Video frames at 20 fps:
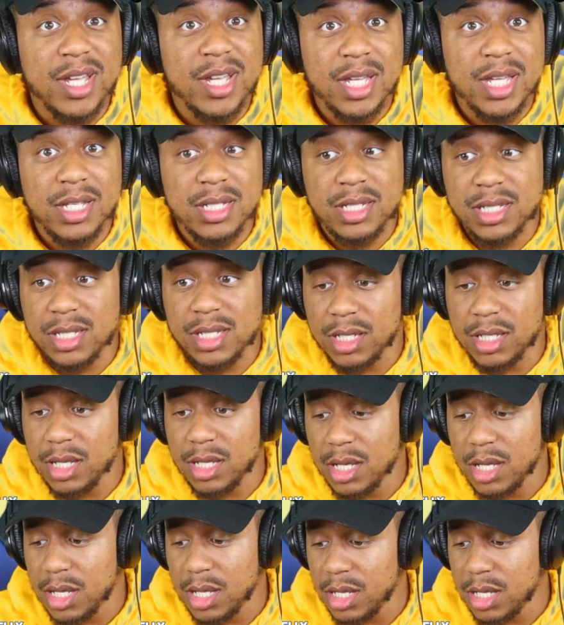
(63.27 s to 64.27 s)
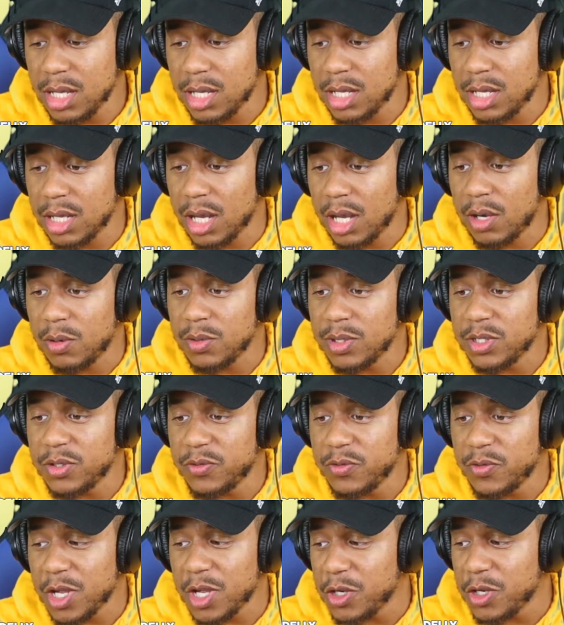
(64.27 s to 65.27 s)
risky. Oh,
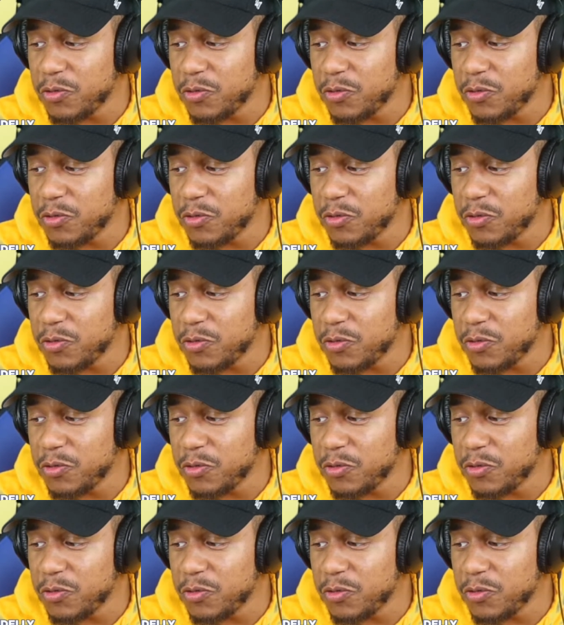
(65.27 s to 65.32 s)
his